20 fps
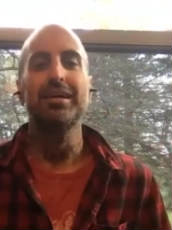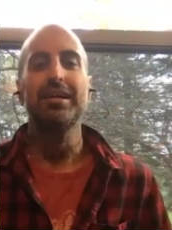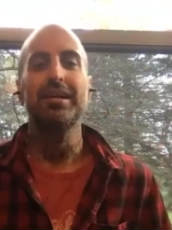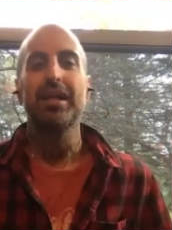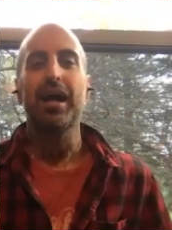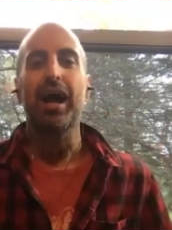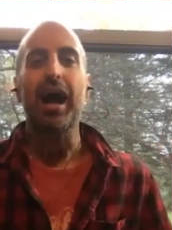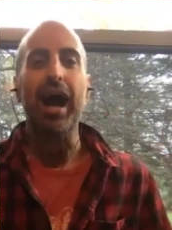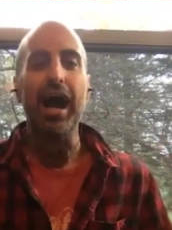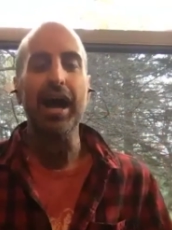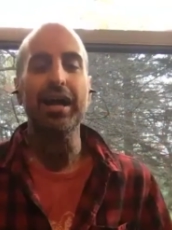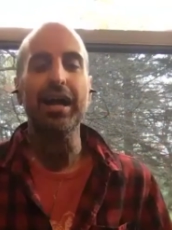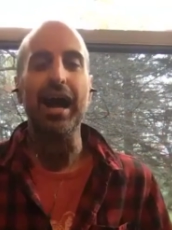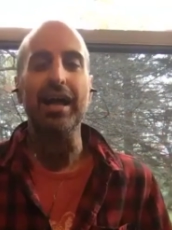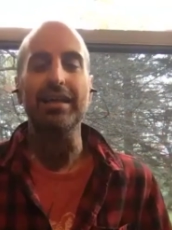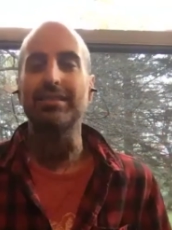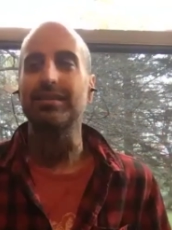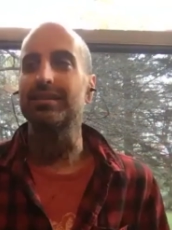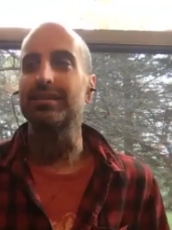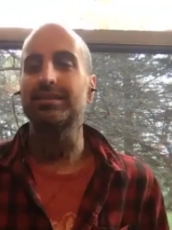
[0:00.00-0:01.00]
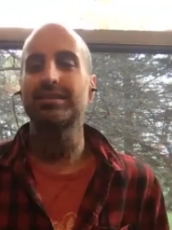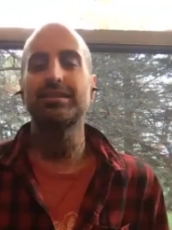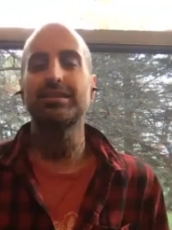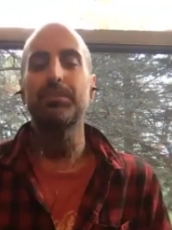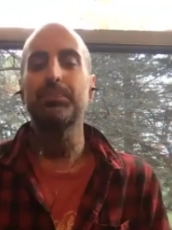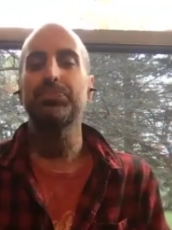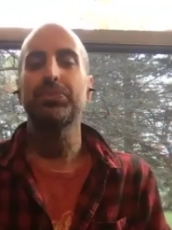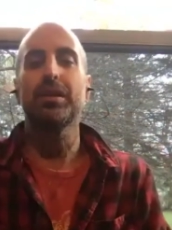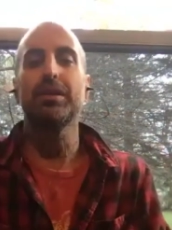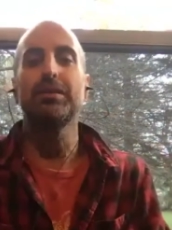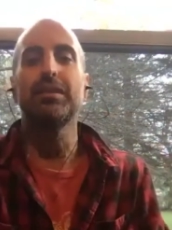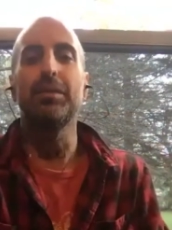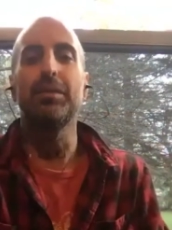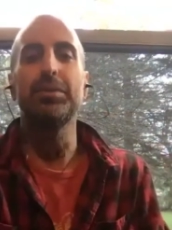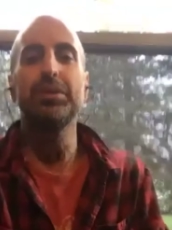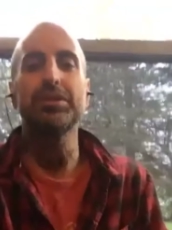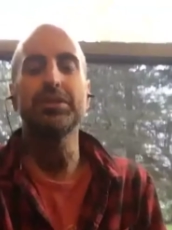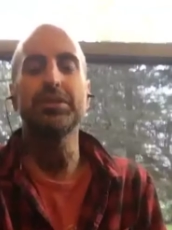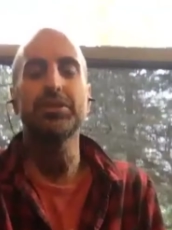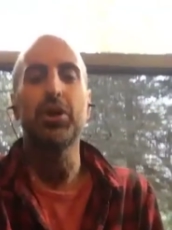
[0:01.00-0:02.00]
I got this. Let me
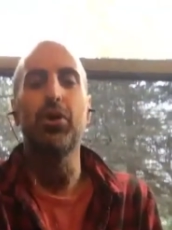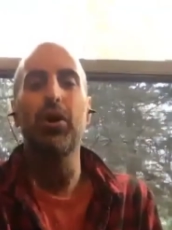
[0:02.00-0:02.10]
just go